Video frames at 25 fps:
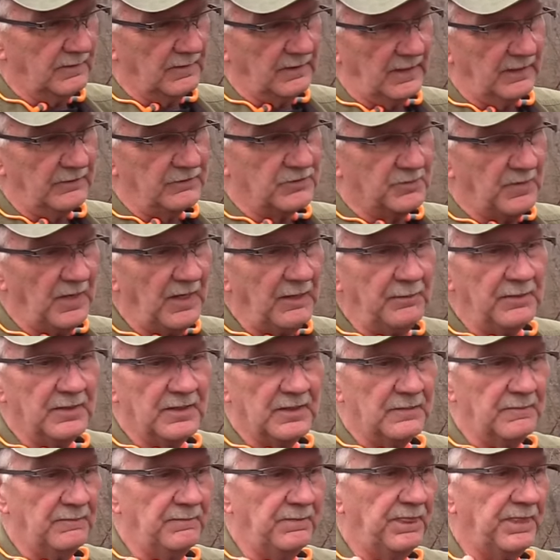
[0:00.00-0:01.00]
It was probably
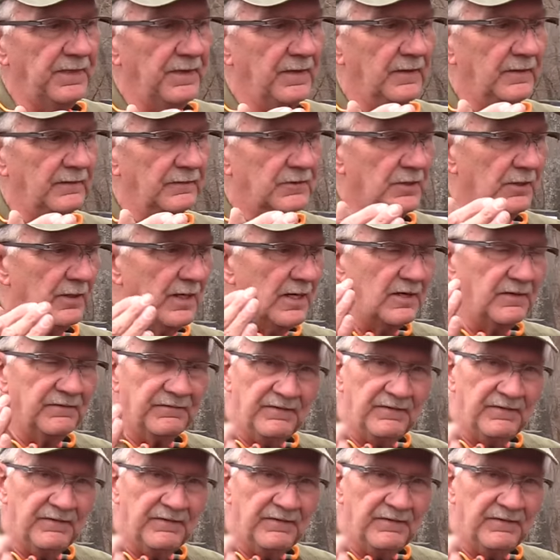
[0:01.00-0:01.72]
to our